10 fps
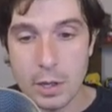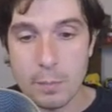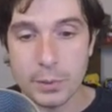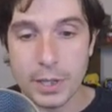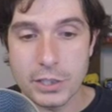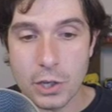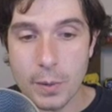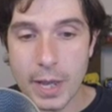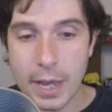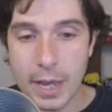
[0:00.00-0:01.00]
but let's go
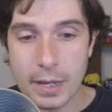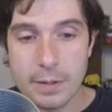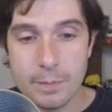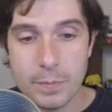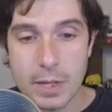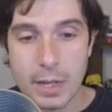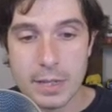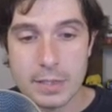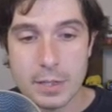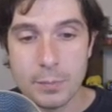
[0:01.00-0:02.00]
ahead
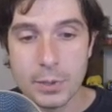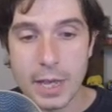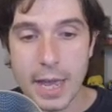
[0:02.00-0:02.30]
and simply